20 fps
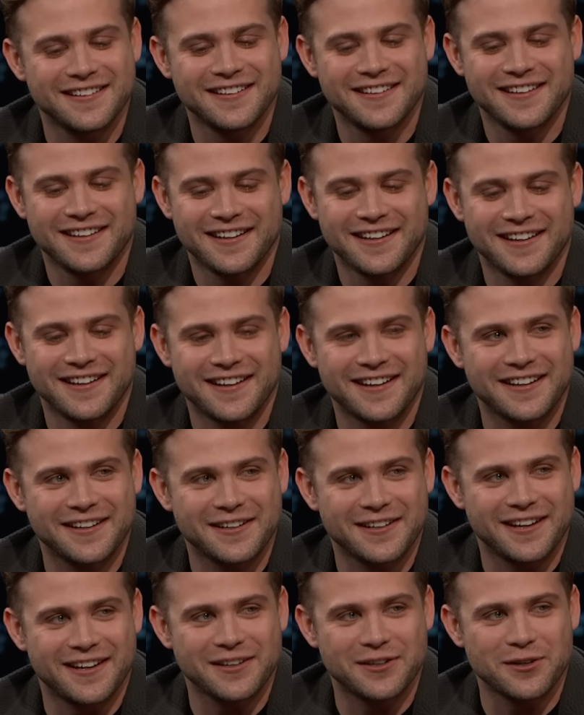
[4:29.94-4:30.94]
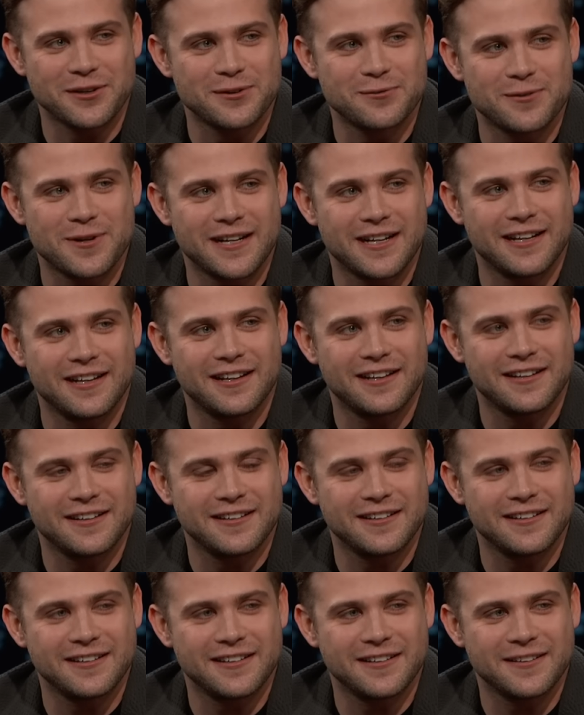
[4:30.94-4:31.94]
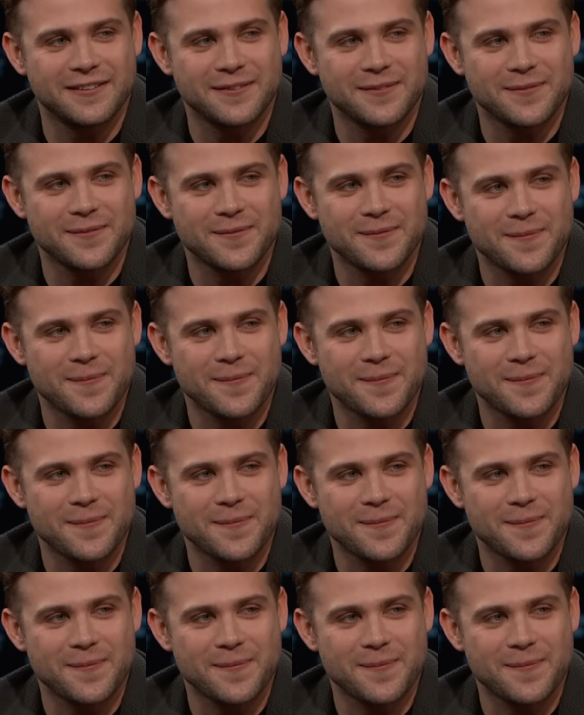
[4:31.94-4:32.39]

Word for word: Oh wow! I got the red alert. Yeah. In a